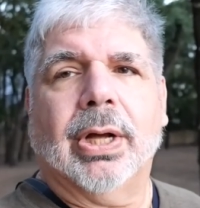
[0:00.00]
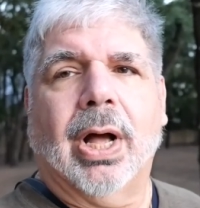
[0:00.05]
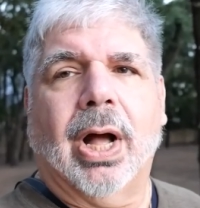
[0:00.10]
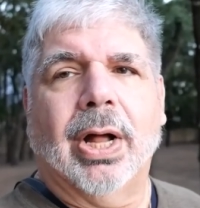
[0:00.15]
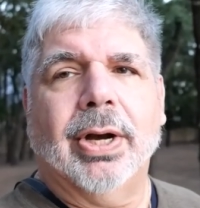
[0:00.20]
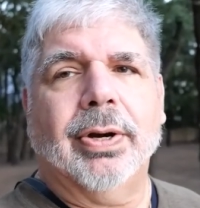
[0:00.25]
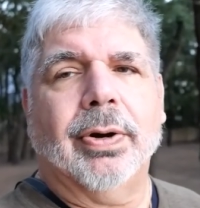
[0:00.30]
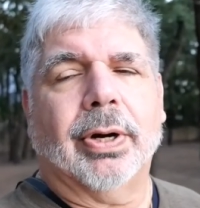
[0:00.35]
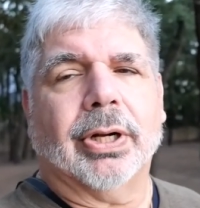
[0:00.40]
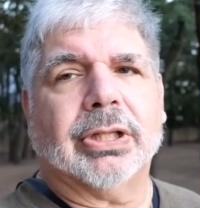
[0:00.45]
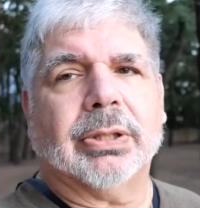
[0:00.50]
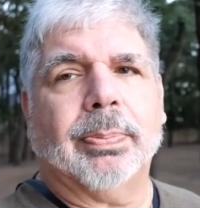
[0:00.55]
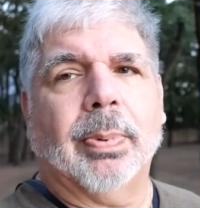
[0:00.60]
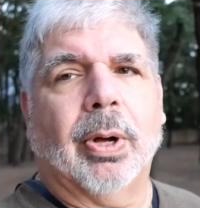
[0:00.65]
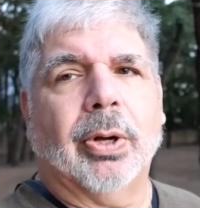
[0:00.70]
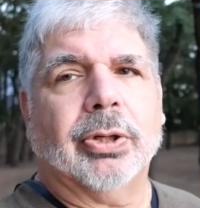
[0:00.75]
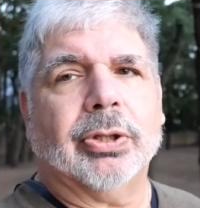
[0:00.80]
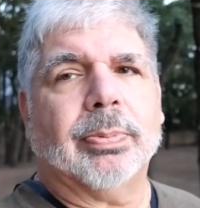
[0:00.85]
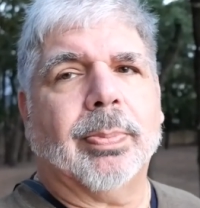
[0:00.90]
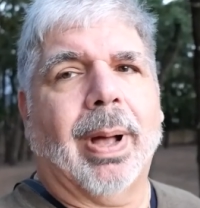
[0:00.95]

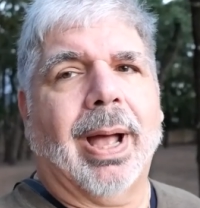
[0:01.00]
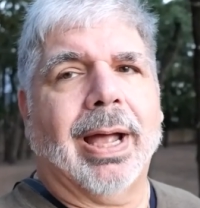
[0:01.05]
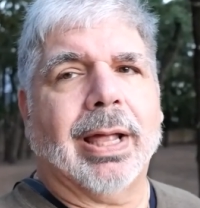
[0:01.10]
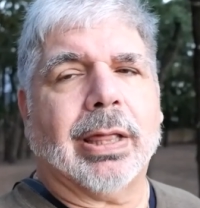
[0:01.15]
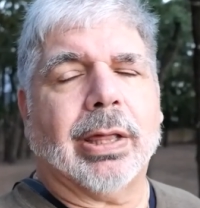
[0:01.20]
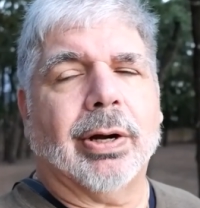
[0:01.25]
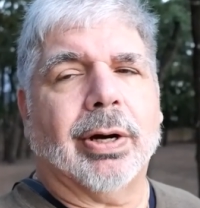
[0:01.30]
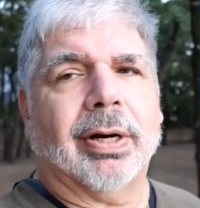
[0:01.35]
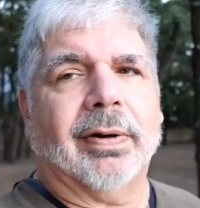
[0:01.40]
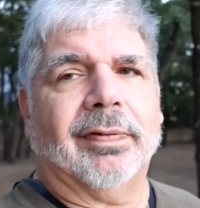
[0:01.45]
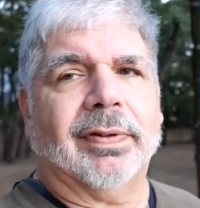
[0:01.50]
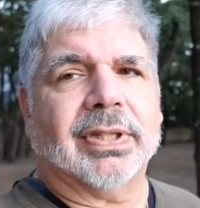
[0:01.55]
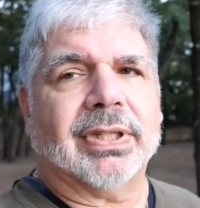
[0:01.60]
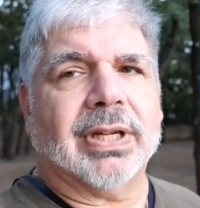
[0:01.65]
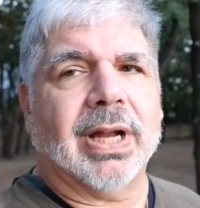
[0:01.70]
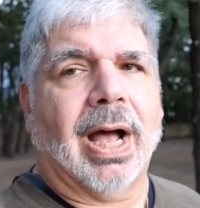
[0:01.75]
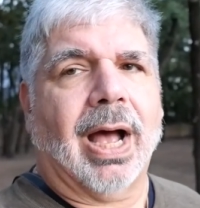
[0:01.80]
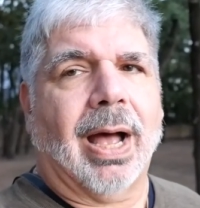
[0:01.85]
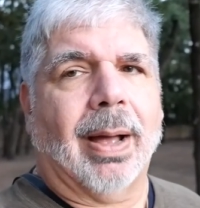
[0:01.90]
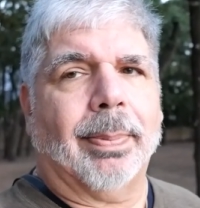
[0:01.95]
underexposed by a third of a
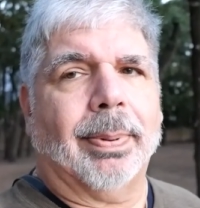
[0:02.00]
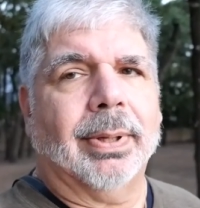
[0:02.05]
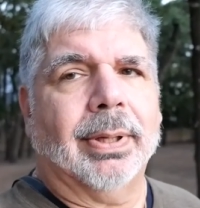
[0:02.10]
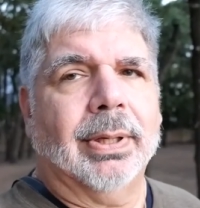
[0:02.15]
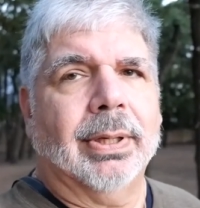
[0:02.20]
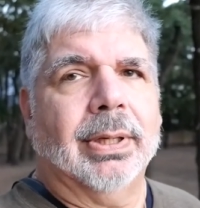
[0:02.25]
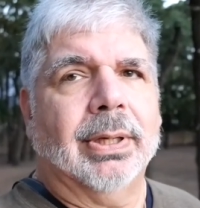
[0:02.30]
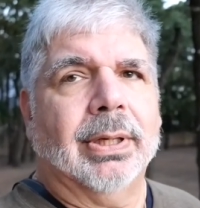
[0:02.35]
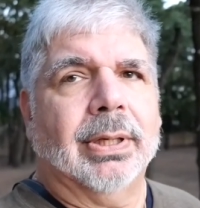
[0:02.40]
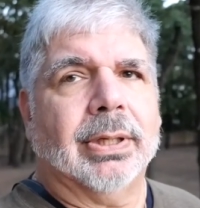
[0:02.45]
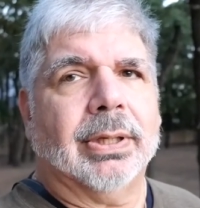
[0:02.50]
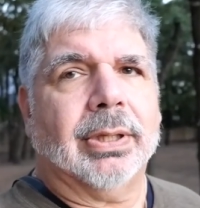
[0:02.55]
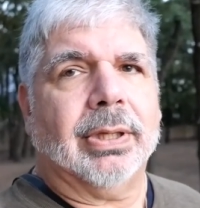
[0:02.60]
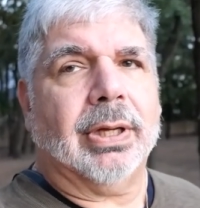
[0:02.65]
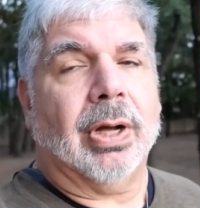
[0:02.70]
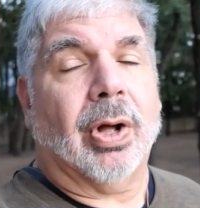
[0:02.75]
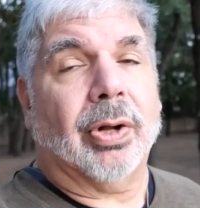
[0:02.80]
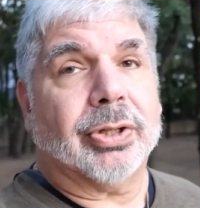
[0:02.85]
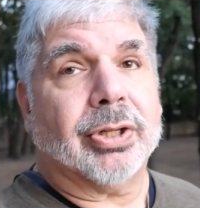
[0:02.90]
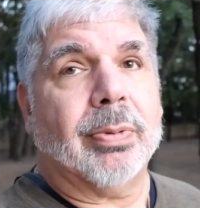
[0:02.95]
stop.
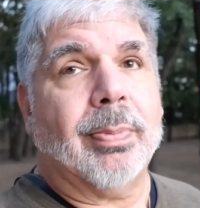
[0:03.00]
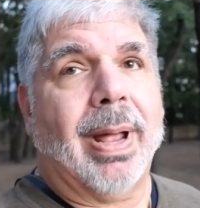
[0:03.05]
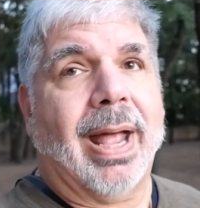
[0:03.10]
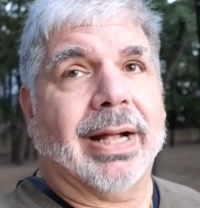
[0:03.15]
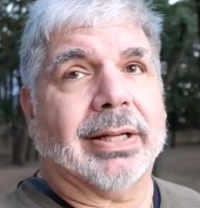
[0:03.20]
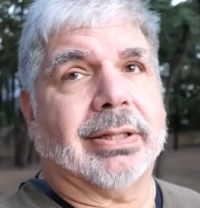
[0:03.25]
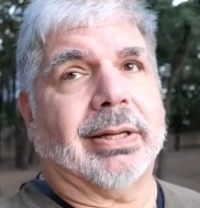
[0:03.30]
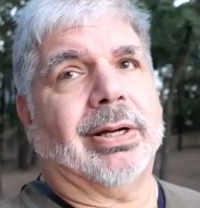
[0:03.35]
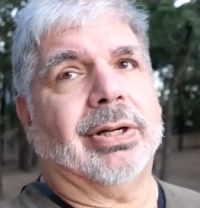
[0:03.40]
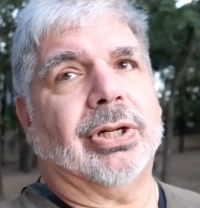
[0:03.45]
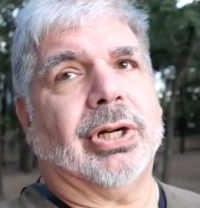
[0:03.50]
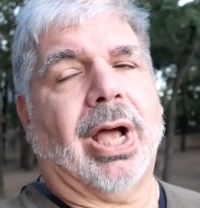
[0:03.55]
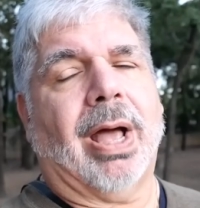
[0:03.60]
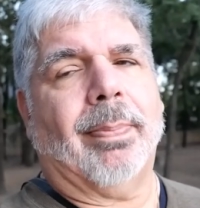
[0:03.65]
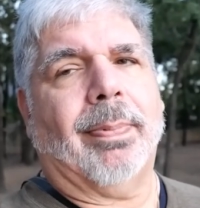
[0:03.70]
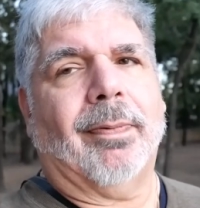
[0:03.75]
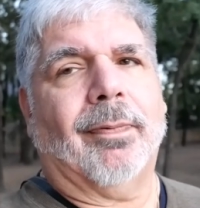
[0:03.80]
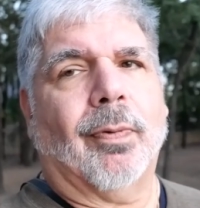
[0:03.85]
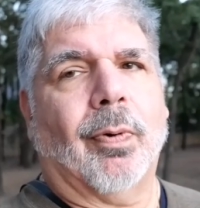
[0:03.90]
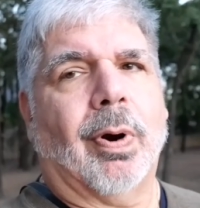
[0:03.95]
The UltraMax I
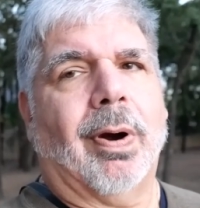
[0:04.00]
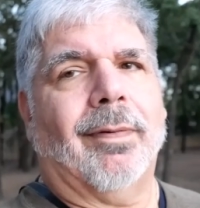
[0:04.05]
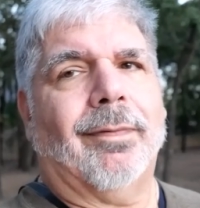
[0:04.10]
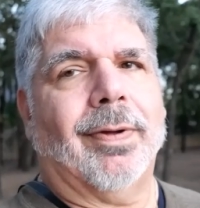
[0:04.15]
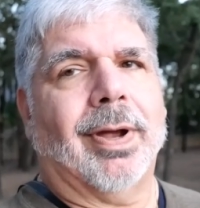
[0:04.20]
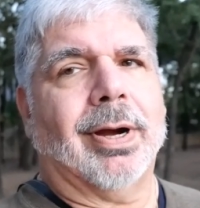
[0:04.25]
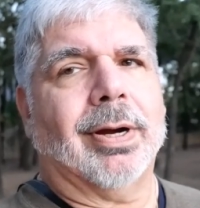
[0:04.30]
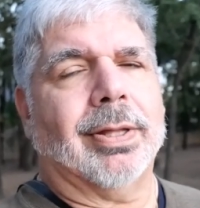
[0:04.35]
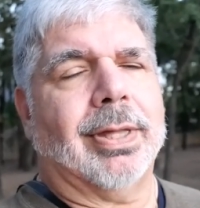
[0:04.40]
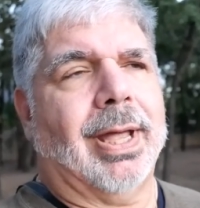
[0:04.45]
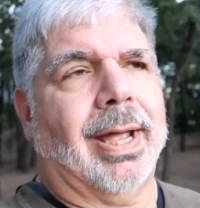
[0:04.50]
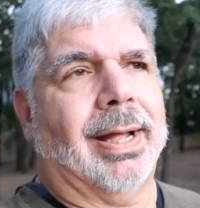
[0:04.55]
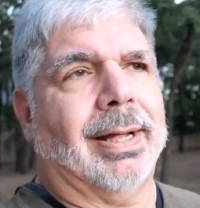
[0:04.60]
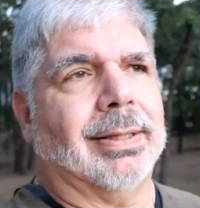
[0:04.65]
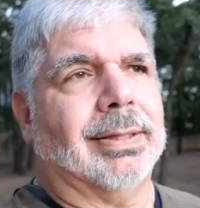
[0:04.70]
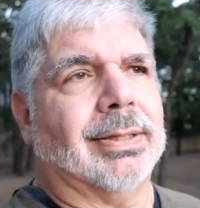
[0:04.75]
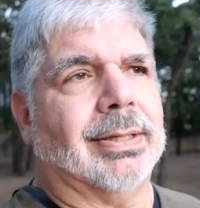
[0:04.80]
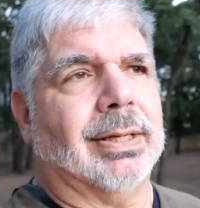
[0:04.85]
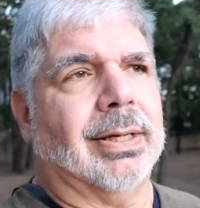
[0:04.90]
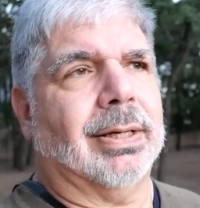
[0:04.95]
shot before I figured
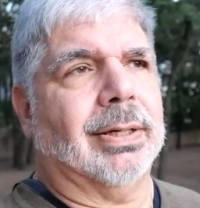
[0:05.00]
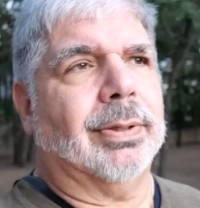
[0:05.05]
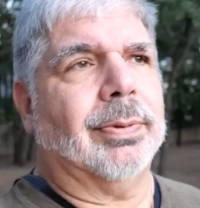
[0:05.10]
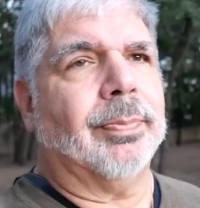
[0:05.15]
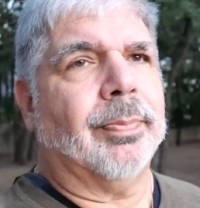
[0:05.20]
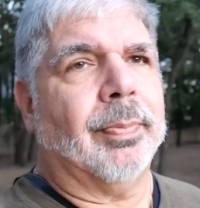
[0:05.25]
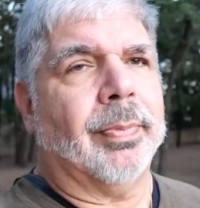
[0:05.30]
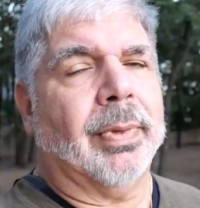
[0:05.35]
that, so